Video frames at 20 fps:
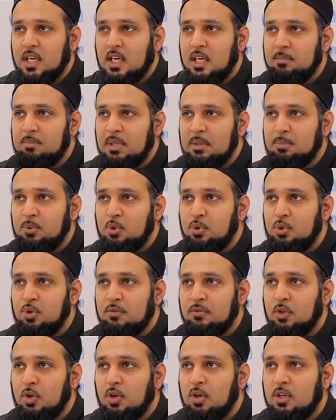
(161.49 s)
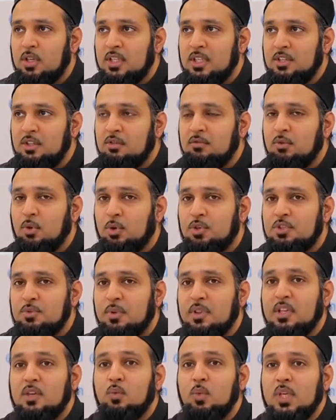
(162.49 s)
uh, people who have got divorced
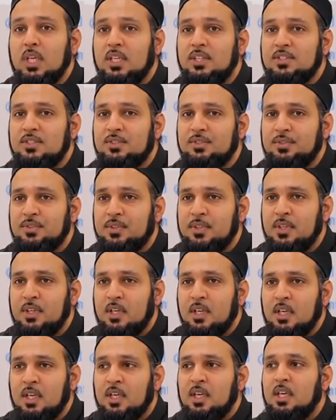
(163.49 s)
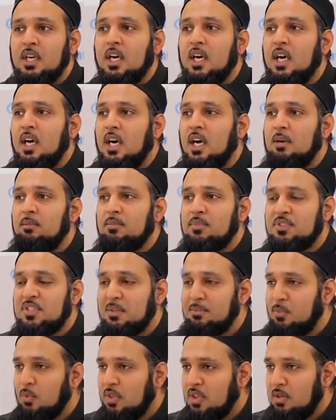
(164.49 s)
within weeks, um,
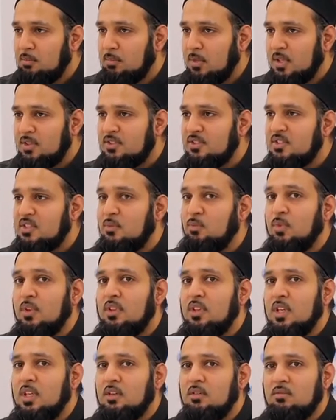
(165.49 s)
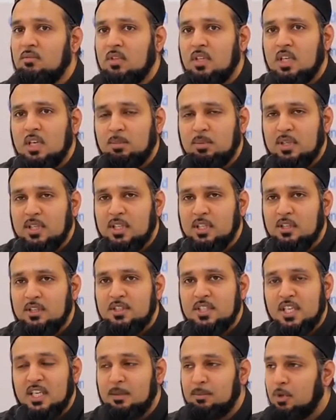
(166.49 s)
some within months, some within a couple of
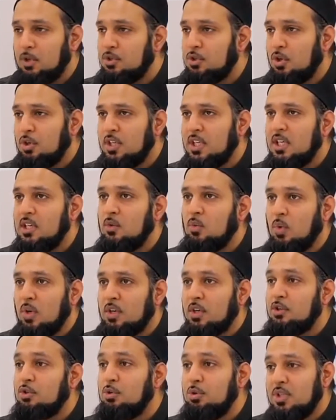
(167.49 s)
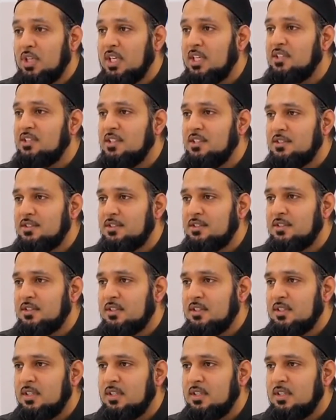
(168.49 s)
years, and I'm not talking one or two cases.